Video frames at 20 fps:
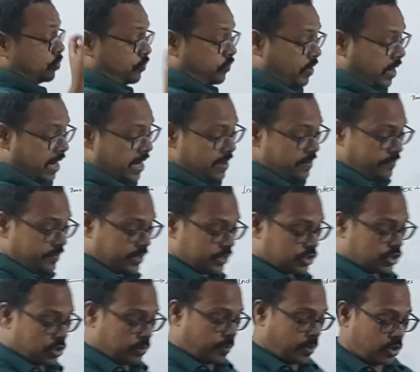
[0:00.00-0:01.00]
So 5 raised
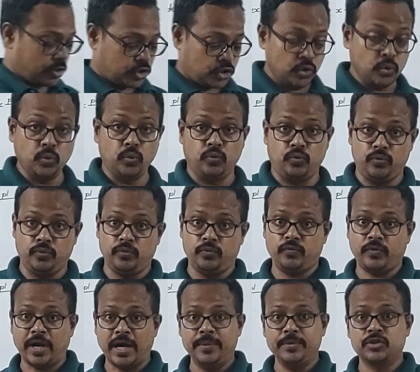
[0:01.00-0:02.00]
to the power 2.
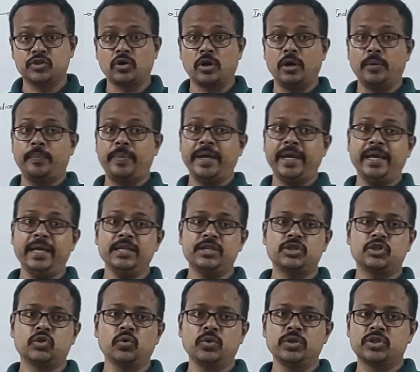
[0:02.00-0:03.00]
5 is called
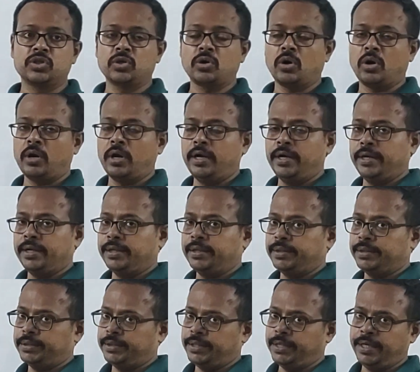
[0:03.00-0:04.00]
base, 2 is called
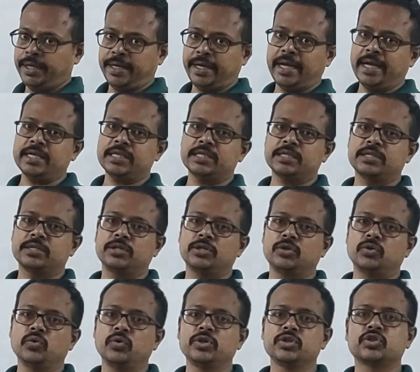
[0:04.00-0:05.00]
index,
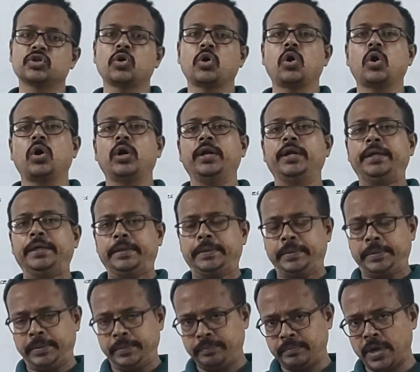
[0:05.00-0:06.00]
2 is called
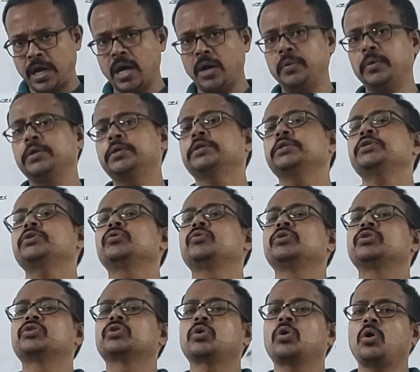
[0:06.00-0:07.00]
power, 2
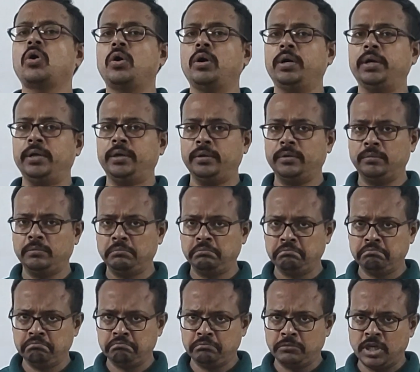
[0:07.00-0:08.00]
is called
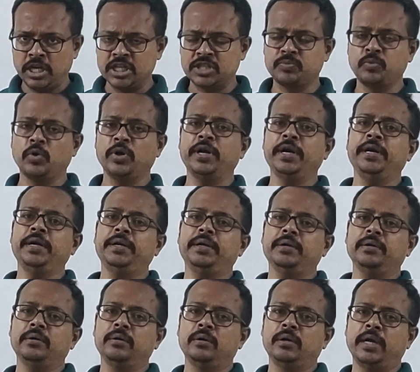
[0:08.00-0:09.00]
exponent,
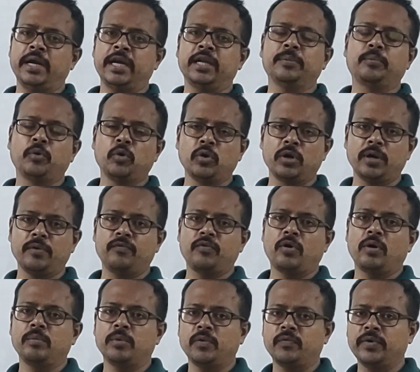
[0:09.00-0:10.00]
and the plural
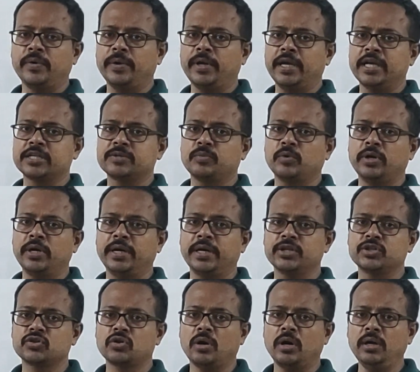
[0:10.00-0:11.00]
form of exponent
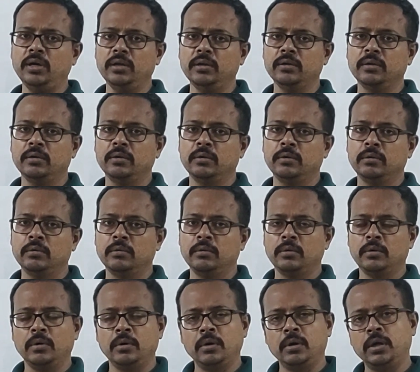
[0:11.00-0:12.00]
is called
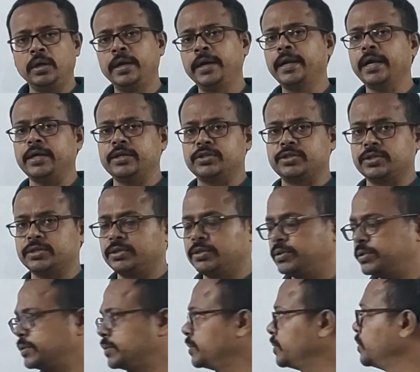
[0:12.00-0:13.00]

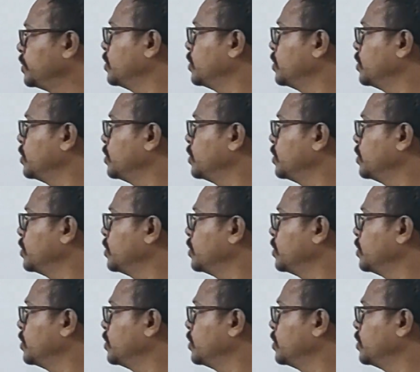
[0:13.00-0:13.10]
indices.